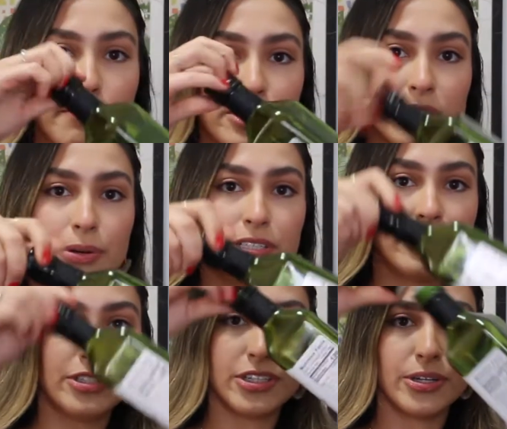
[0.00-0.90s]
I'm just going
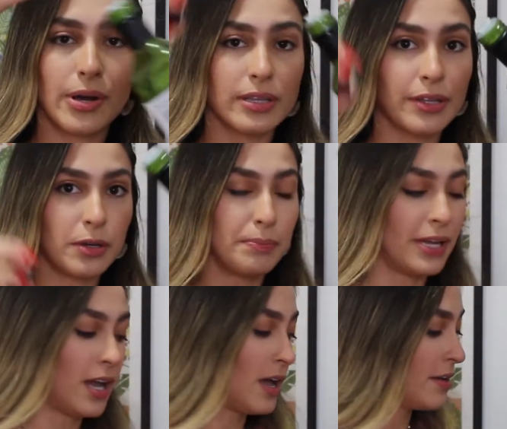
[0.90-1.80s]
to do a little
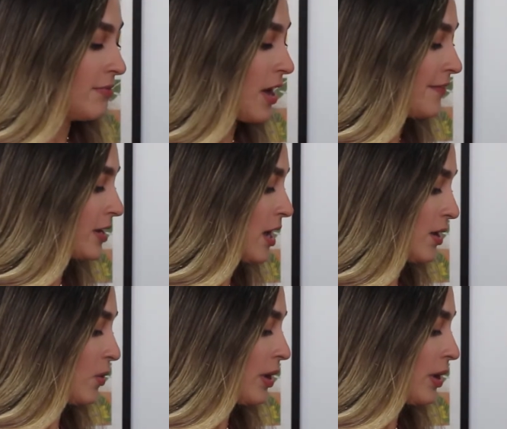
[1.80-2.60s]
bit of avocado